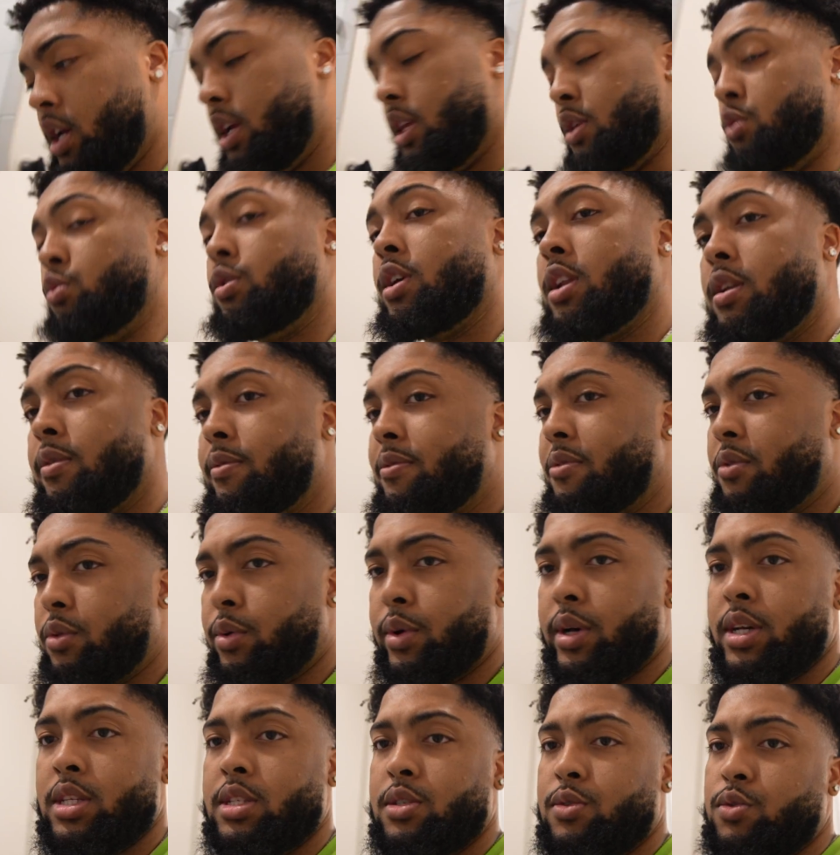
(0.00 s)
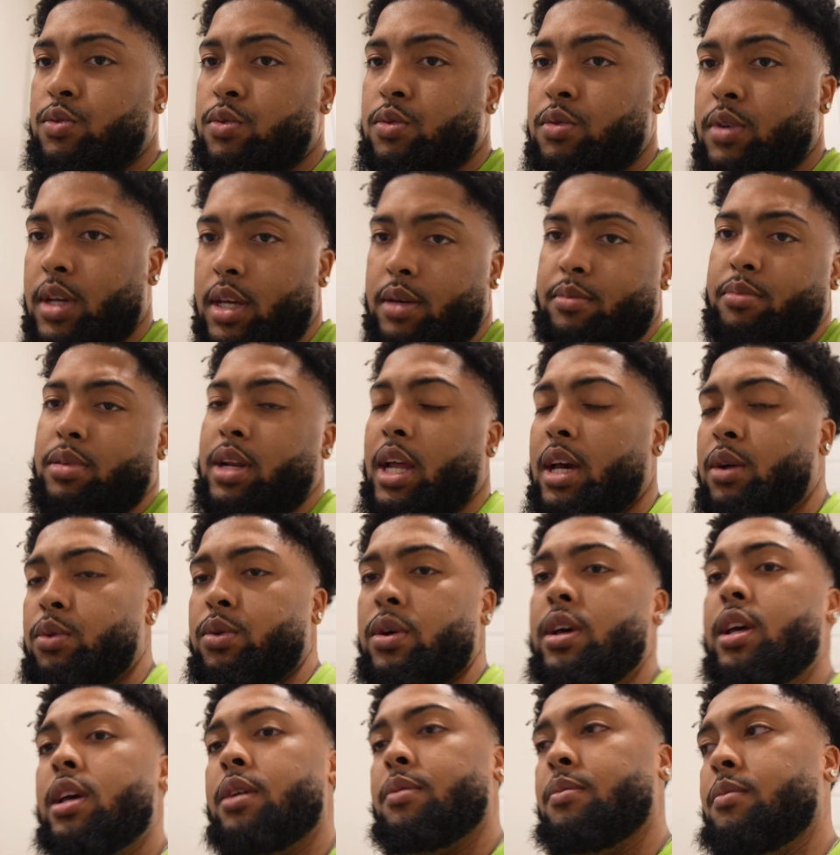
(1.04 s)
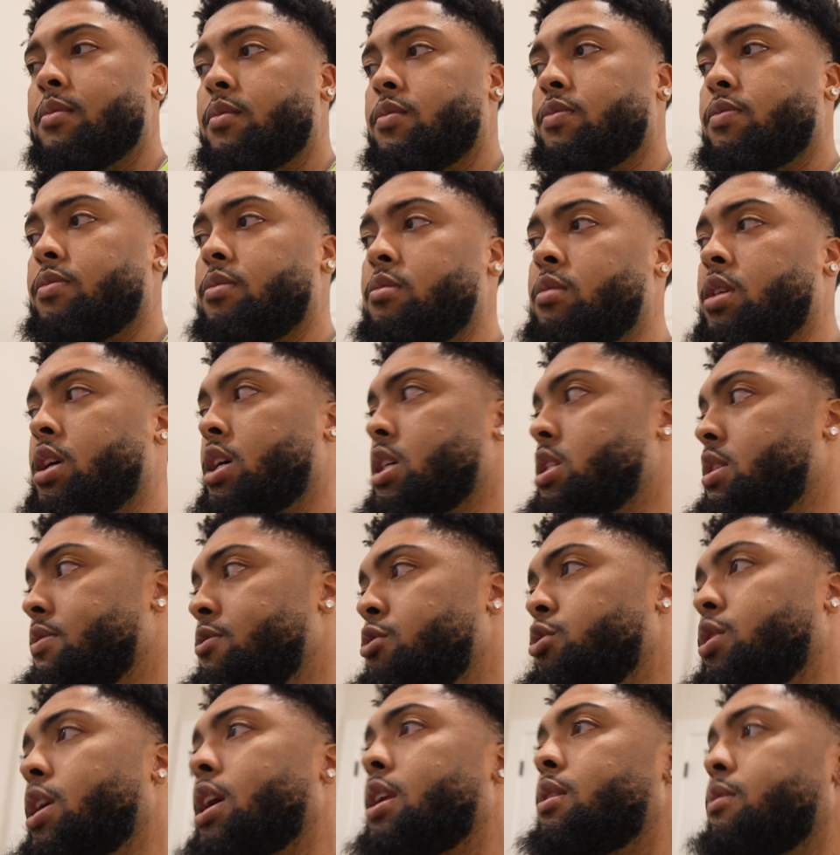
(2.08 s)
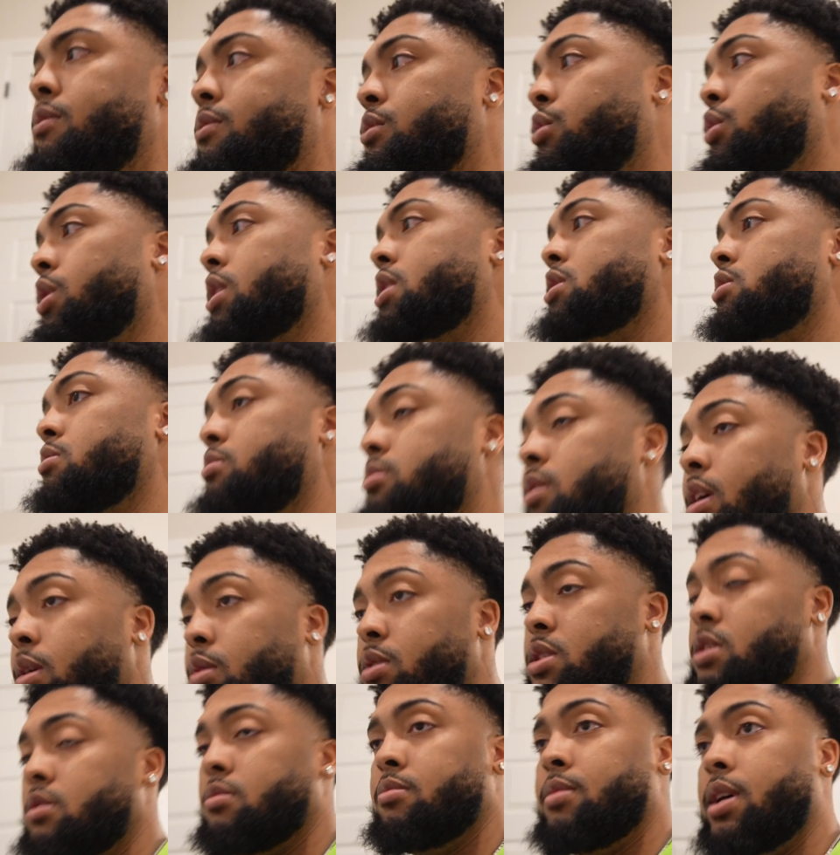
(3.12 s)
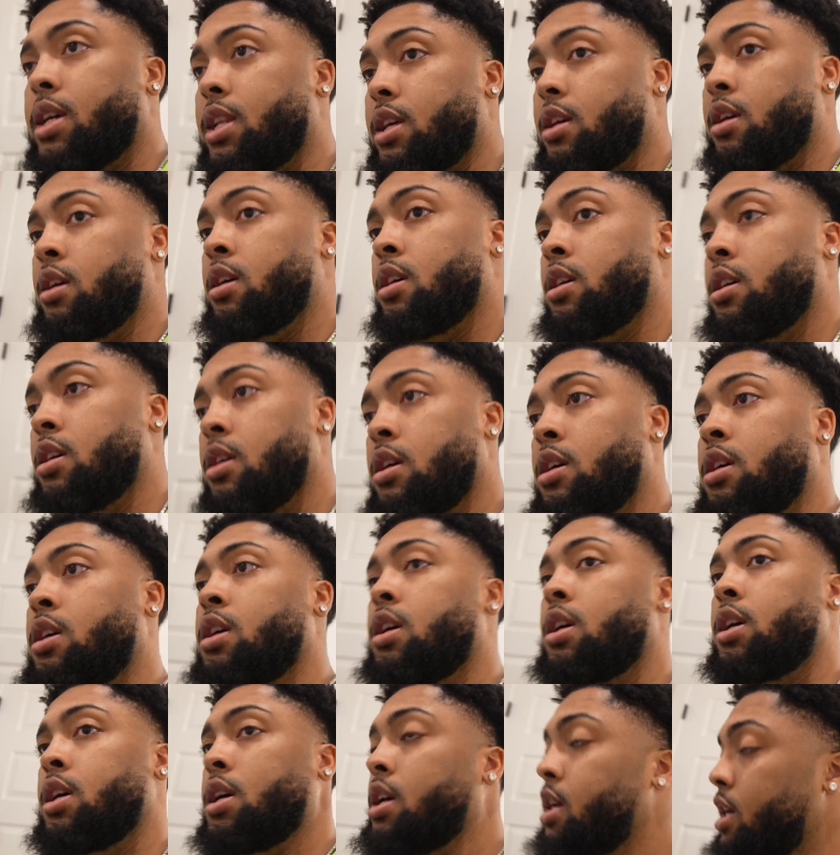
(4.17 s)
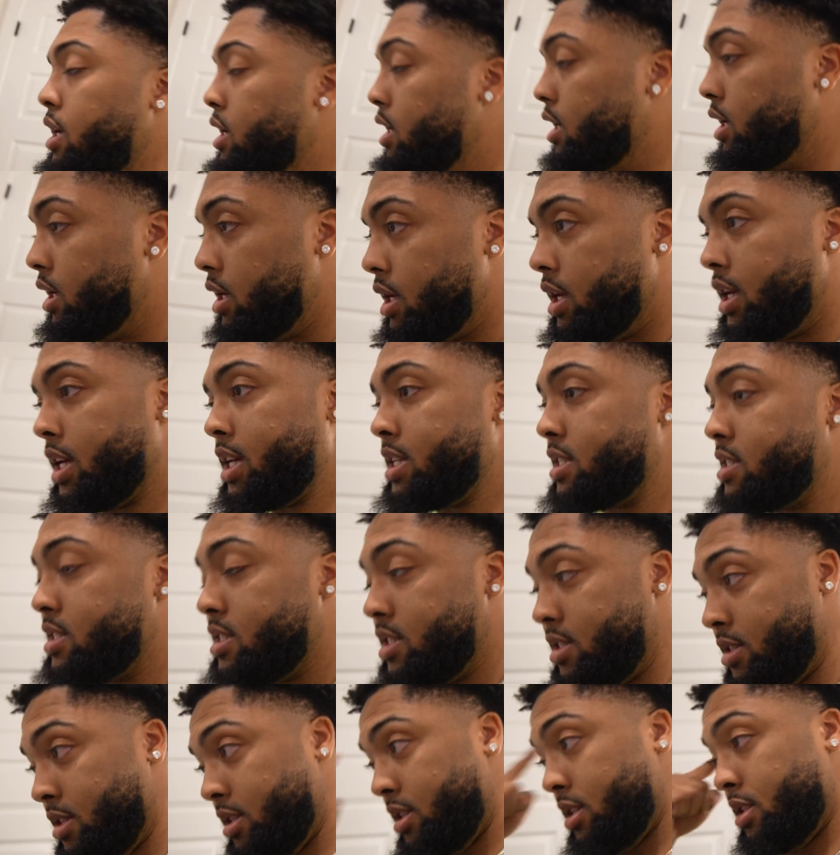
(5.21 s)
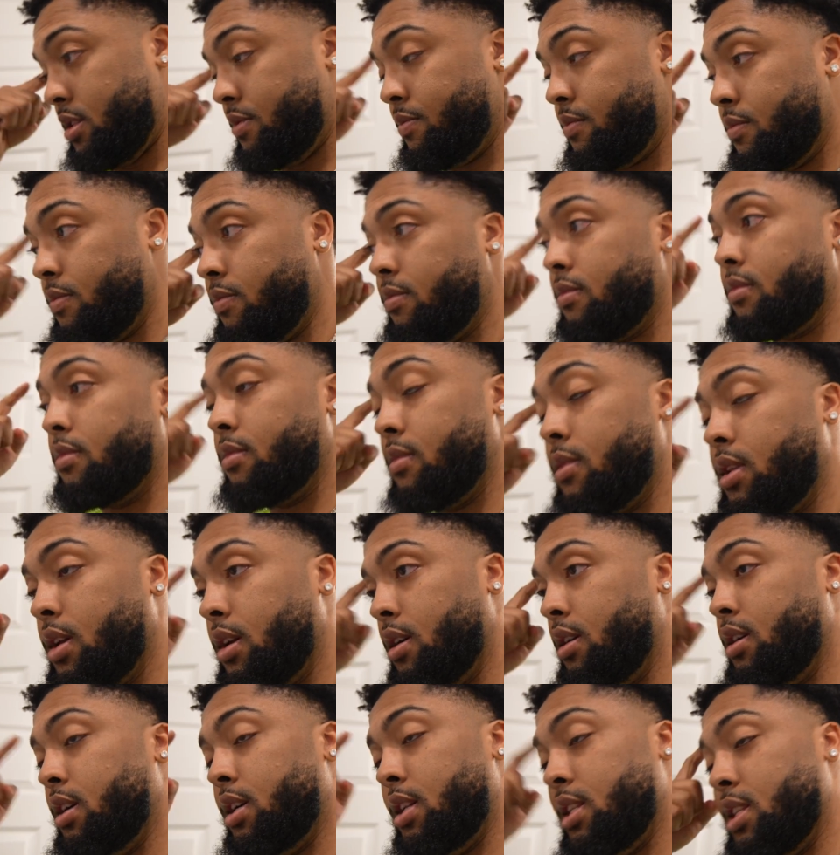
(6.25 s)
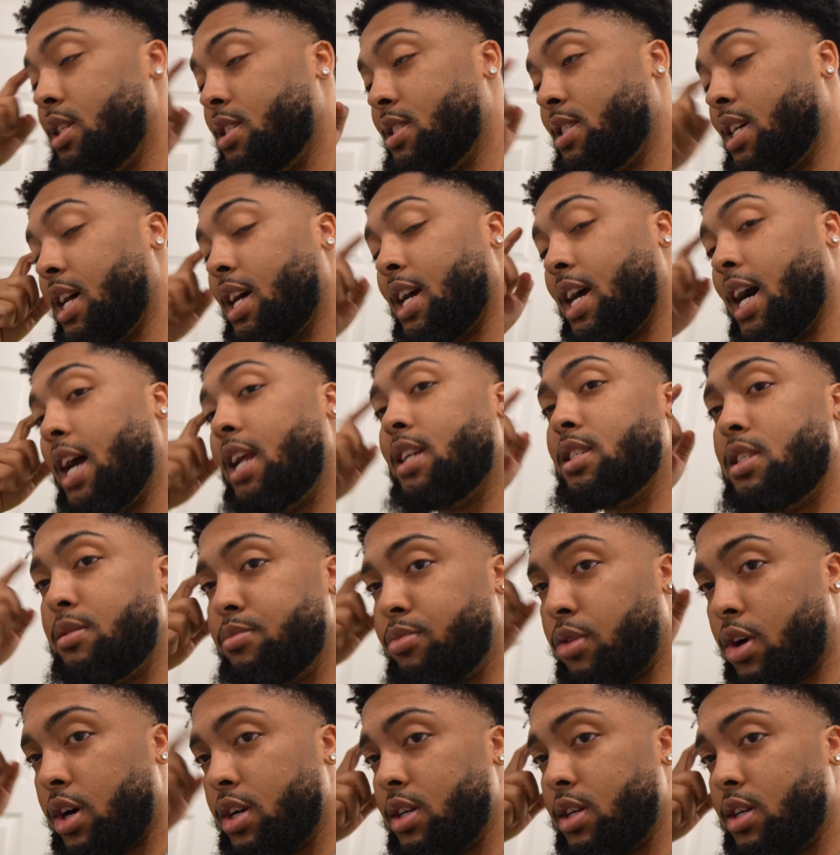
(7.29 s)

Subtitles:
can afford to play with. Because if you can't afford to play with your money, it's, the psychology part